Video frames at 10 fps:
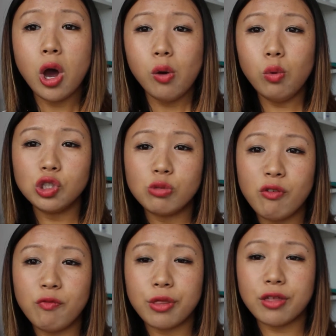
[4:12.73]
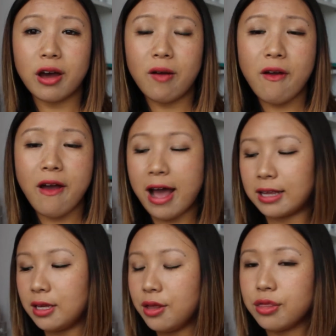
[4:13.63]
waterproof mascara,
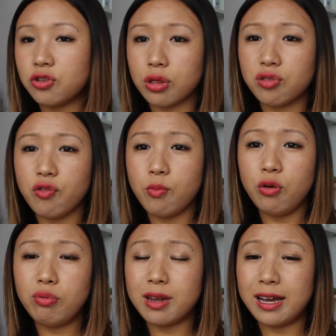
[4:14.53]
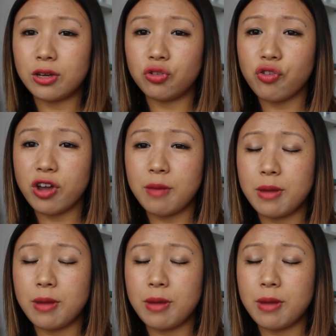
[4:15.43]
and this just removes it like a dream.